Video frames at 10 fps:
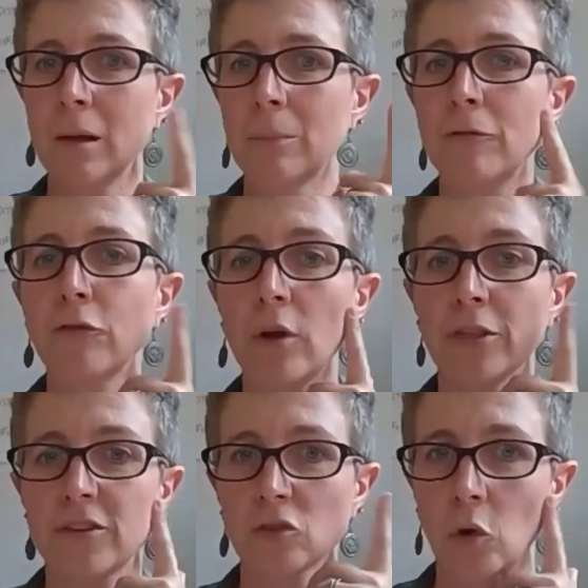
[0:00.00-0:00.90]
before
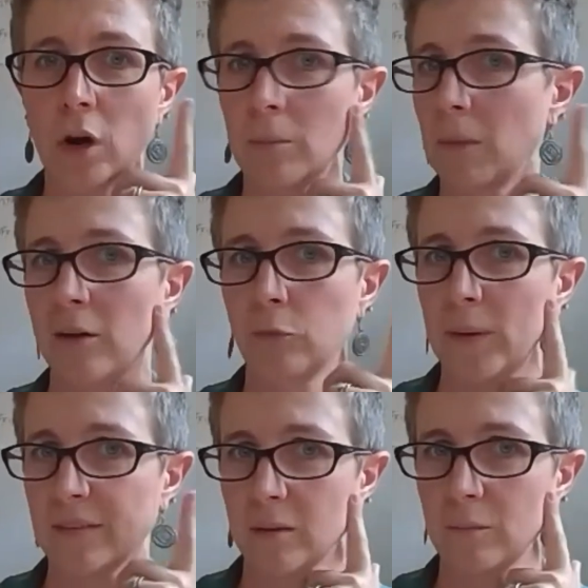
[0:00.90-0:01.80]
the storm of
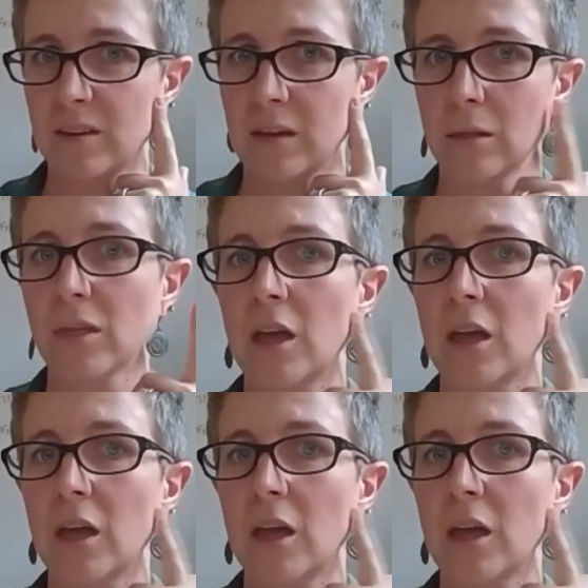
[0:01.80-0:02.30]
wisdom teeth.